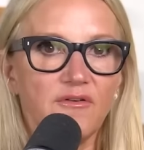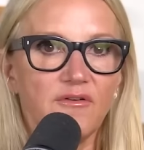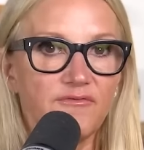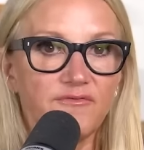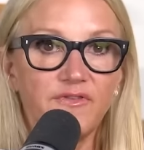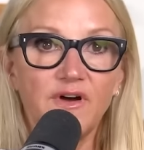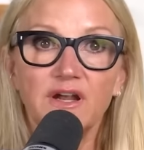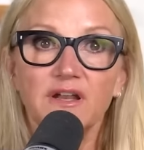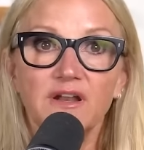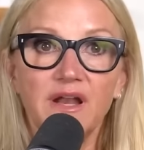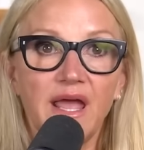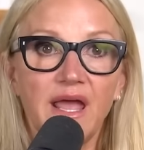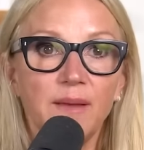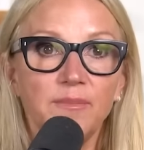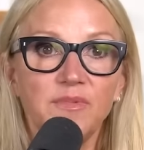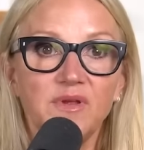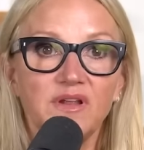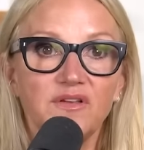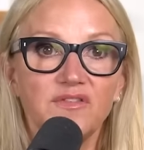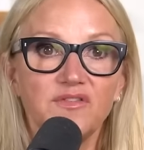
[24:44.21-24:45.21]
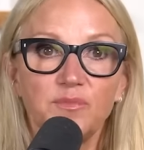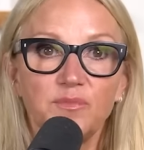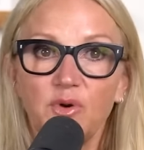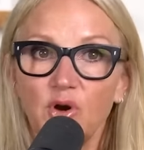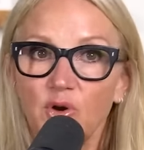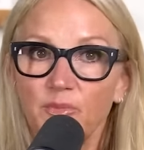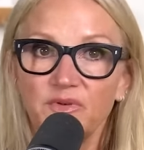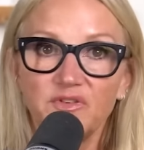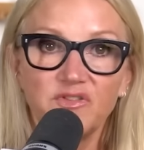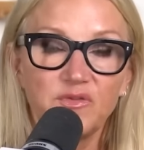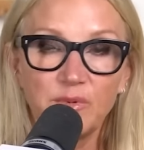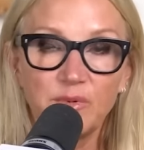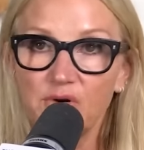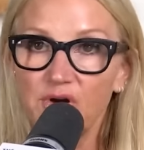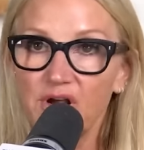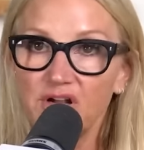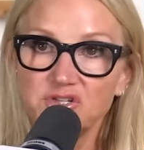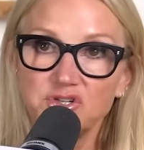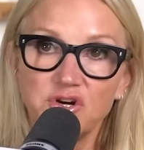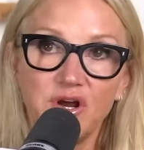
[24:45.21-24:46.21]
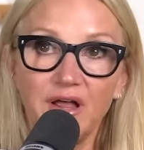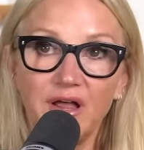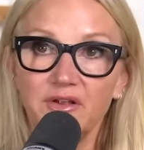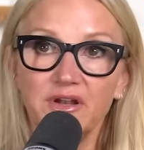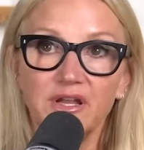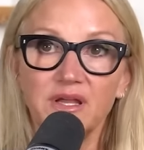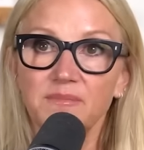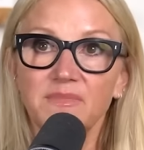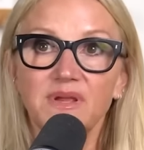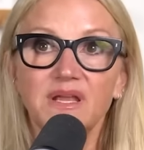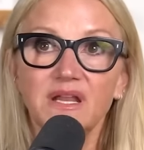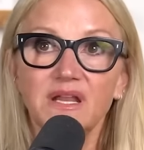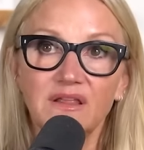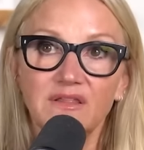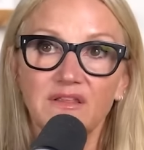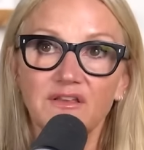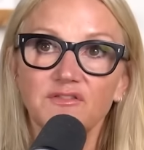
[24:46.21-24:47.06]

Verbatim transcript: Fun and happiness, purpose, spirituality, and meaning.